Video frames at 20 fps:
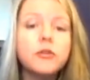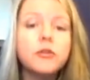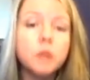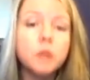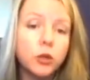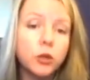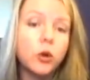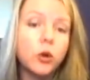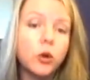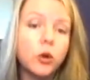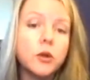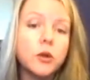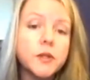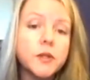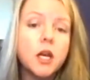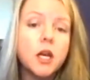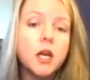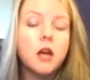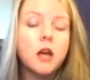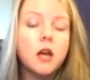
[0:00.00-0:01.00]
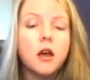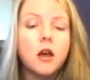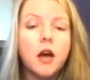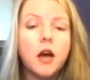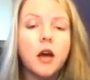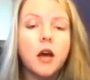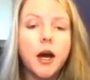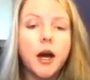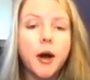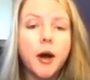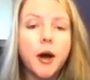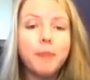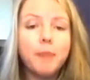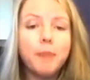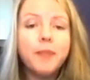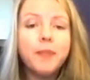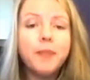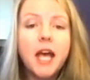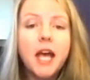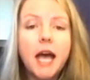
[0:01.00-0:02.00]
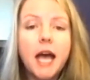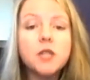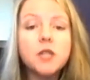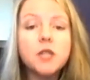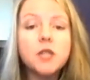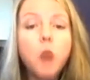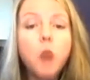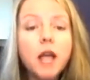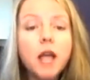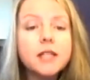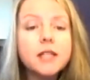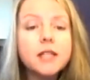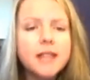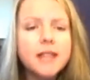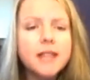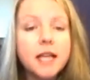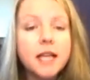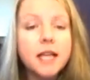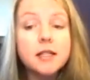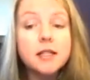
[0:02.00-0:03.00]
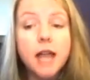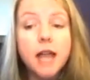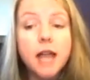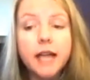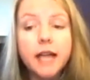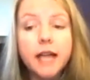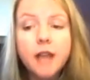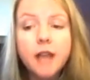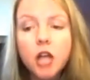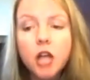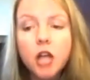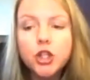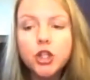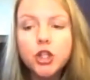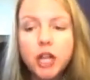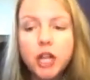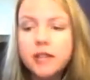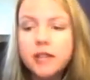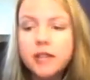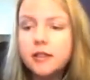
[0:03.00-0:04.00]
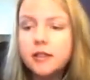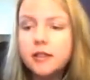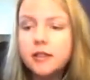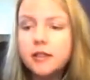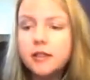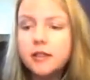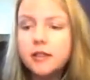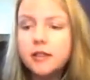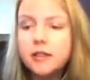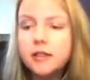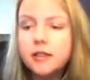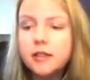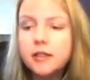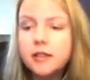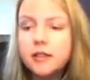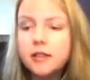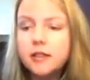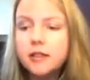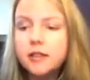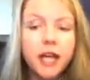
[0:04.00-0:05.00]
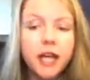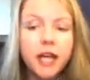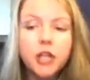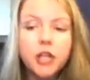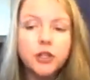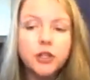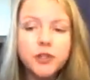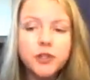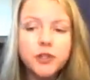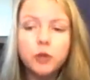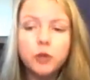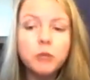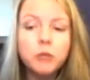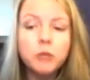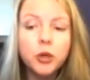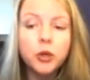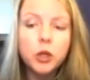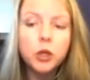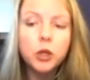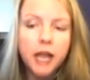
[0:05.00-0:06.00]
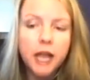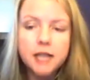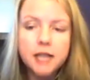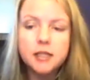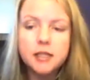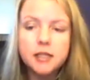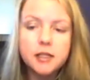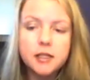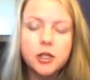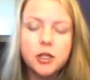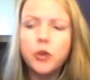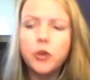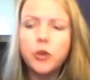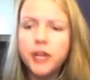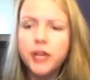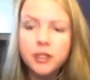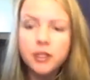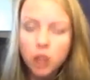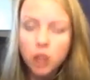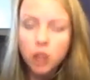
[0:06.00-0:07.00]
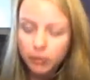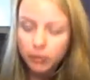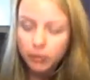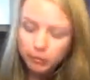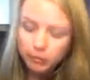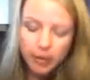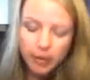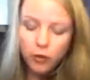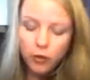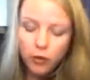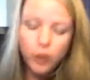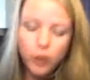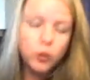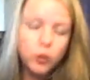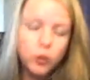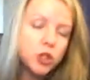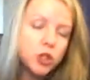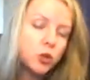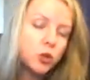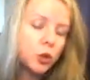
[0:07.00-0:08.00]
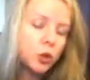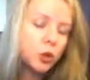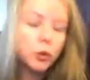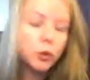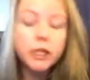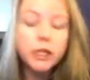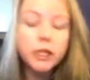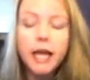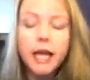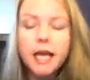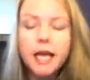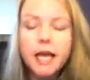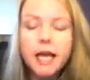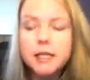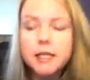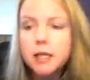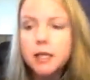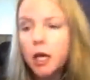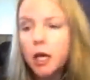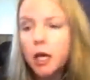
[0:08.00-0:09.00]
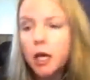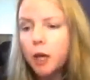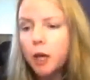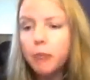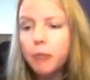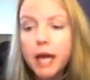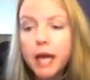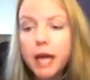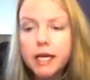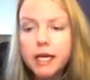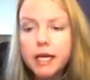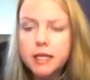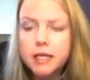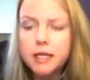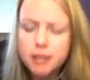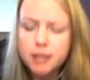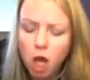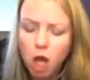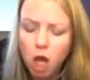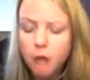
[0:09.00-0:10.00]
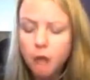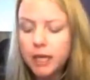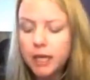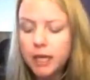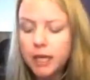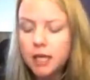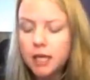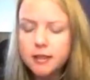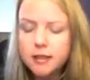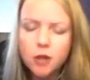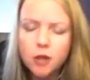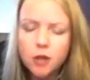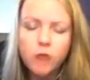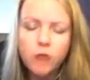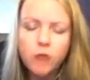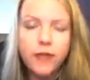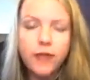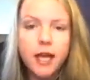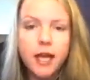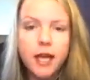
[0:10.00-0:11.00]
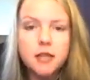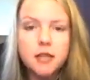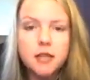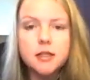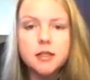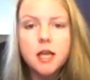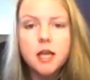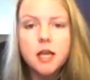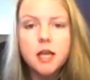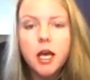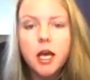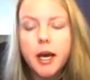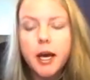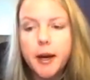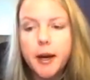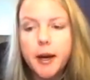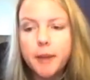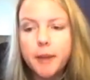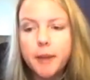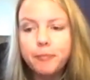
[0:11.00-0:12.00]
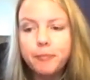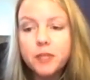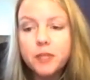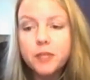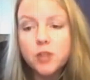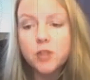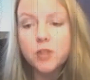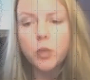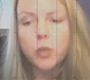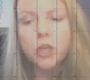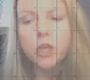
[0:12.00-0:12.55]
minerals, as well as things like not just identification of certain mineral classes. So by the way, we do, clays, micas, carbonates, sulfates. So we